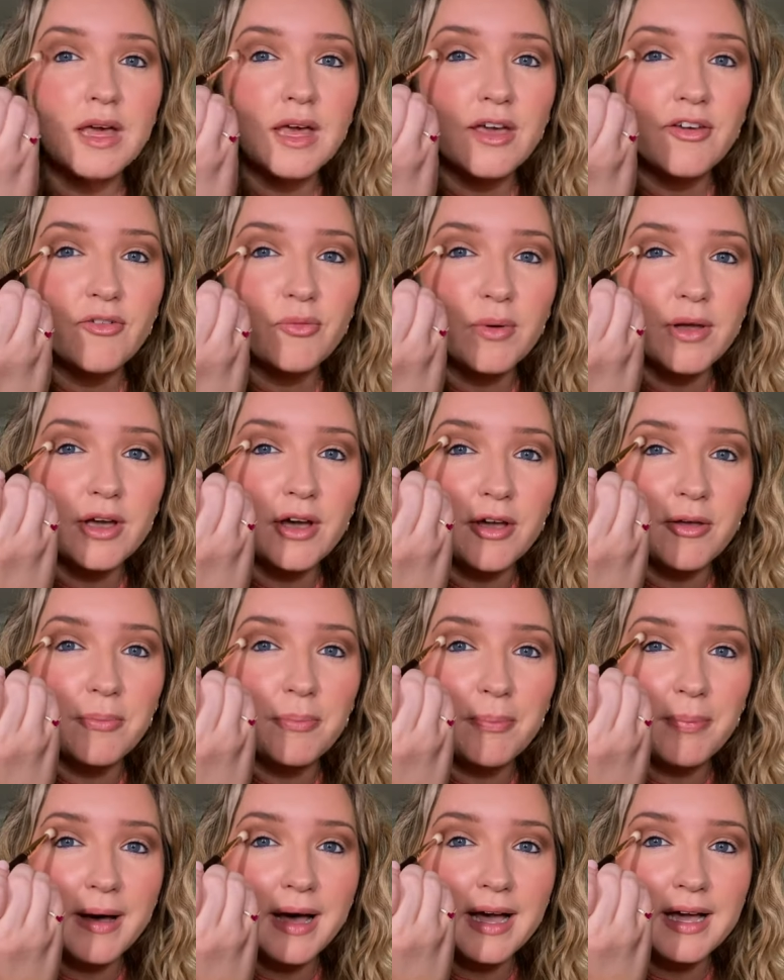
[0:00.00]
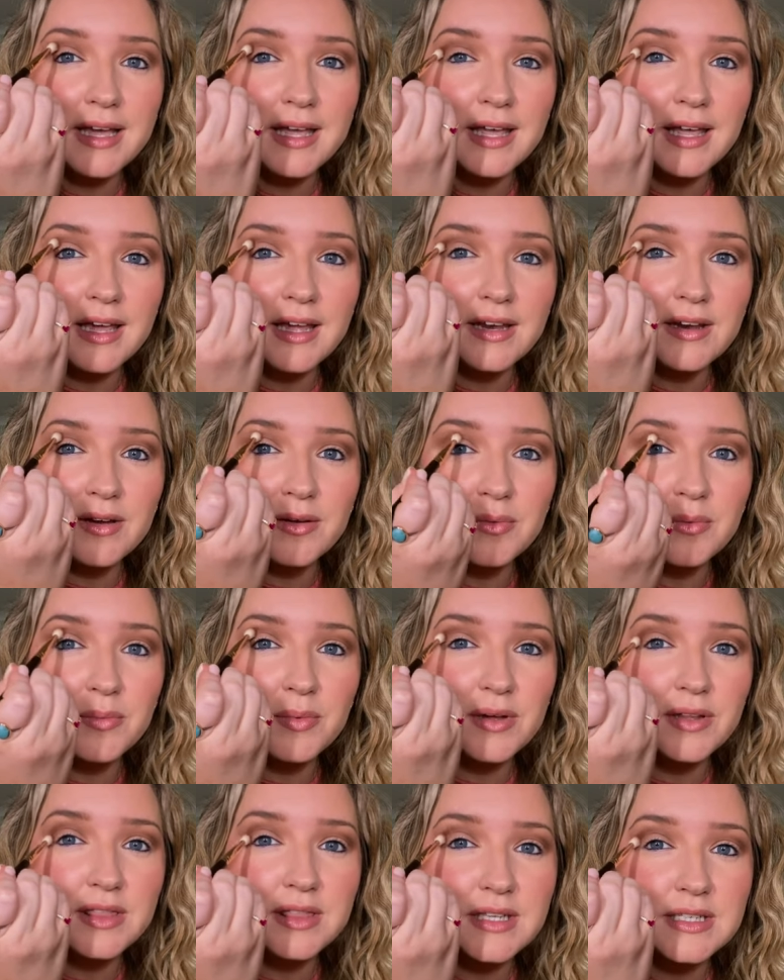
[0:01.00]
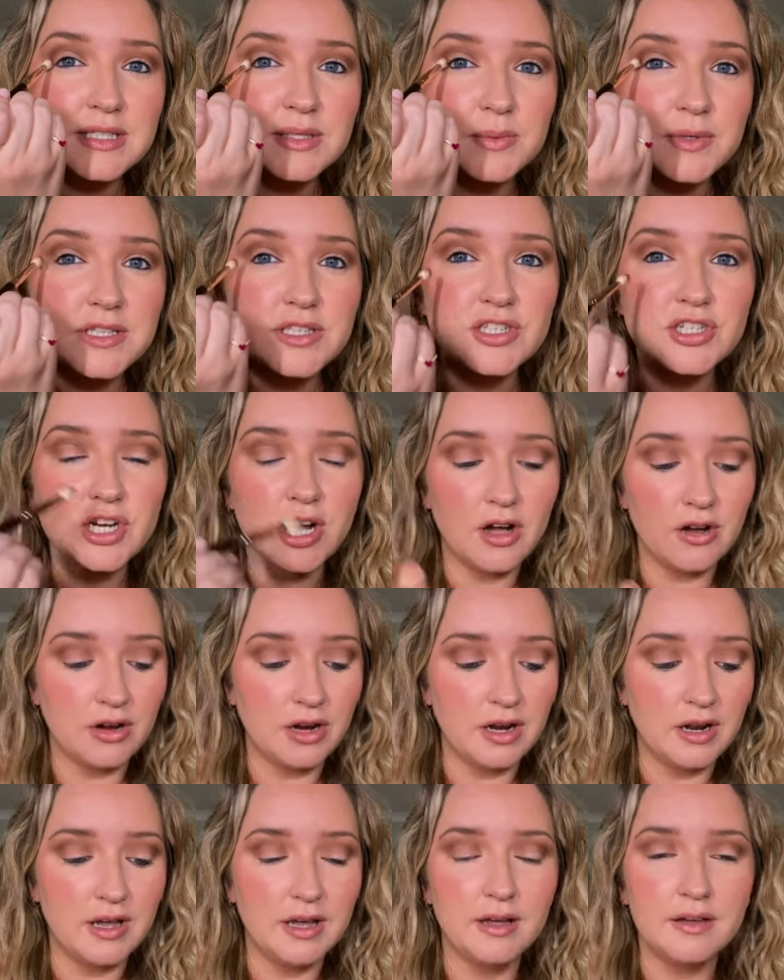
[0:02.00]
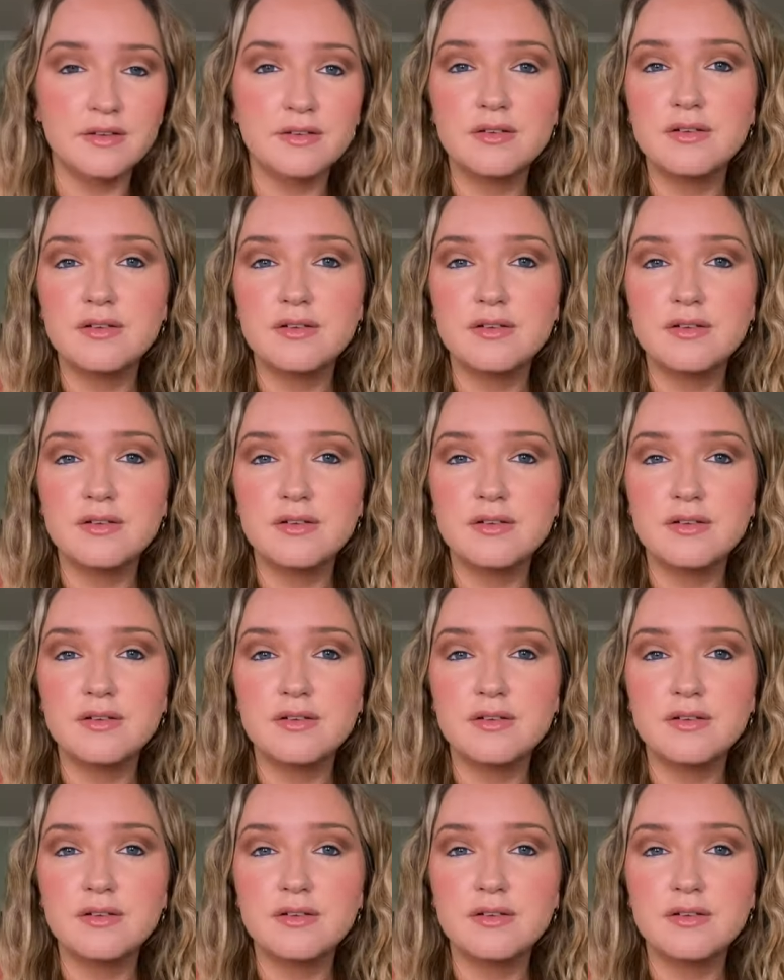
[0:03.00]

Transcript: If we go back in with the Swiss chocolate